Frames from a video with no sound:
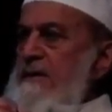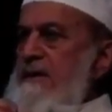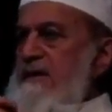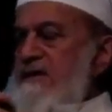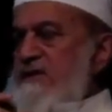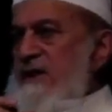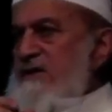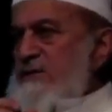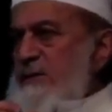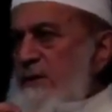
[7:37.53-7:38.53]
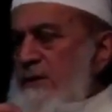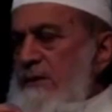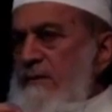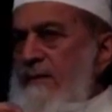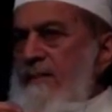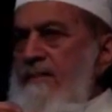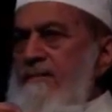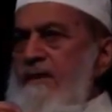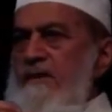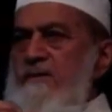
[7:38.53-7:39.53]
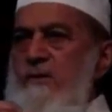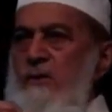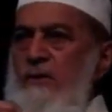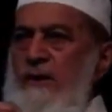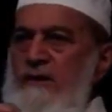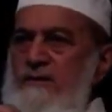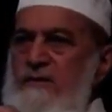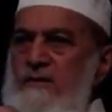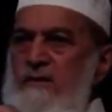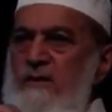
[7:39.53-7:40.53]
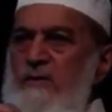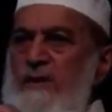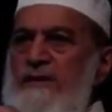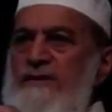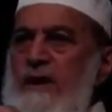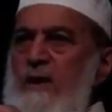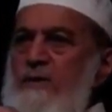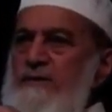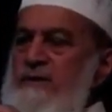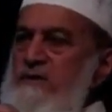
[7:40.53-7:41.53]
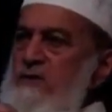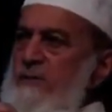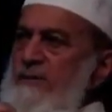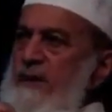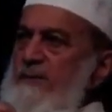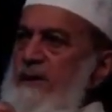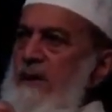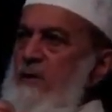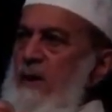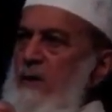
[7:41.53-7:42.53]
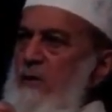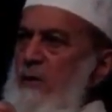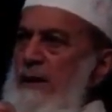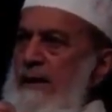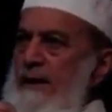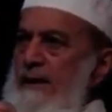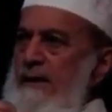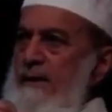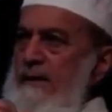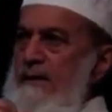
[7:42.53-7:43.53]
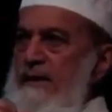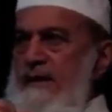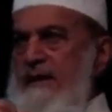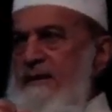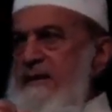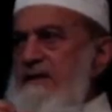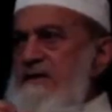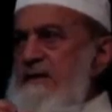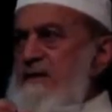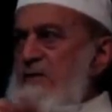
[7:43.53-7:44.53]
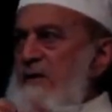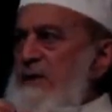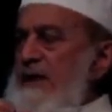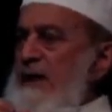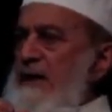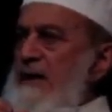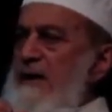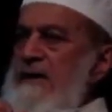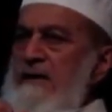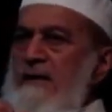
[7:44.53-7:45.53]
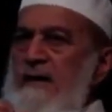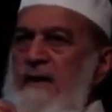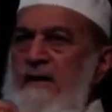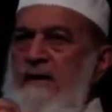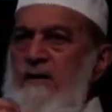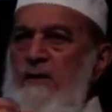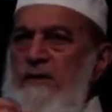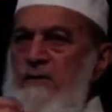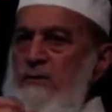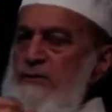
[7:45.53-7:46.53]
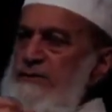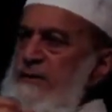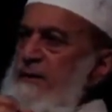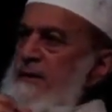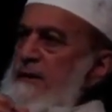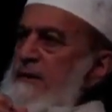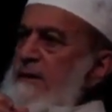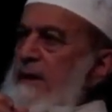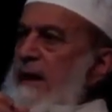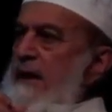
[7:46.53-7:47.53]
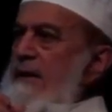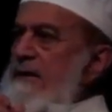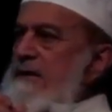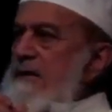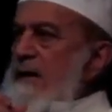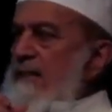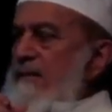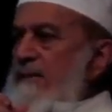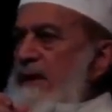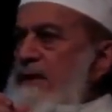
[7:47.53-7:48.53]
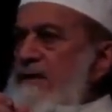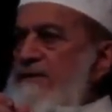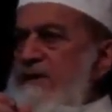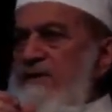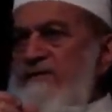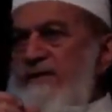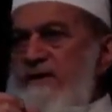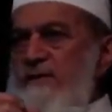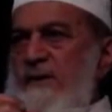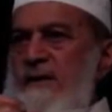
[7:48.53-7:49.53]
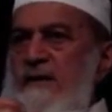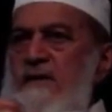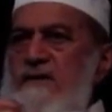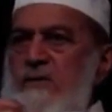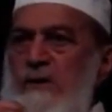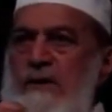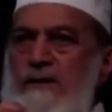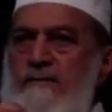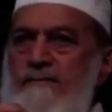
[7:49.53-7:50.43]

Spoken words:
his transport, his clothing. When thousands of people will work, then these things will be ready and he will use and will live comfortably in this world.